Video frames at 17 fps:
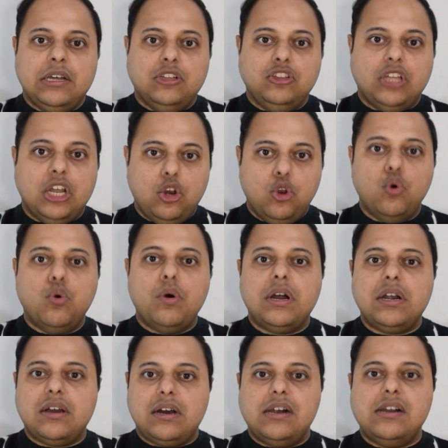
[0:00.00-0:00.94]
The
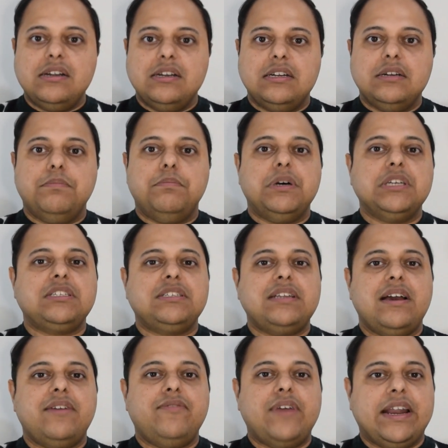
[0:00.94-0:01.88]
lower earner must
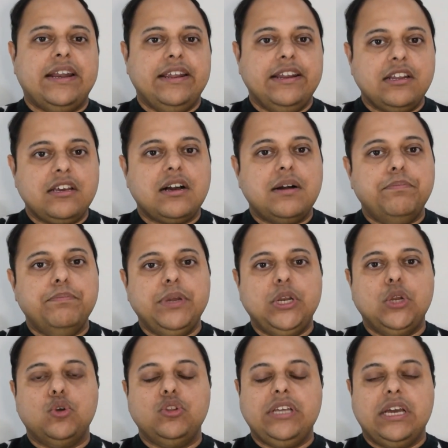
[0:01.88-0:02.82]
have an income
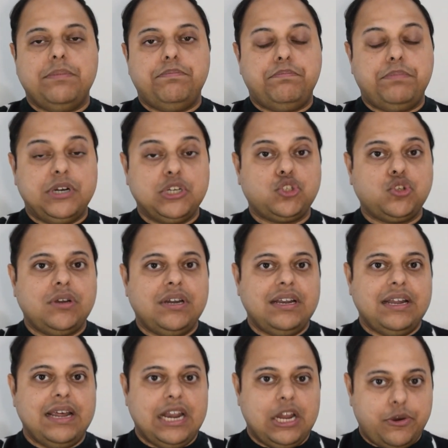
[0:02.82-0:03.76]
below their
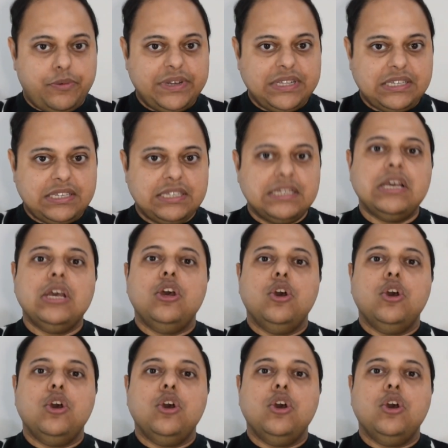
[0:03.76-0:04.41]
personal allowance,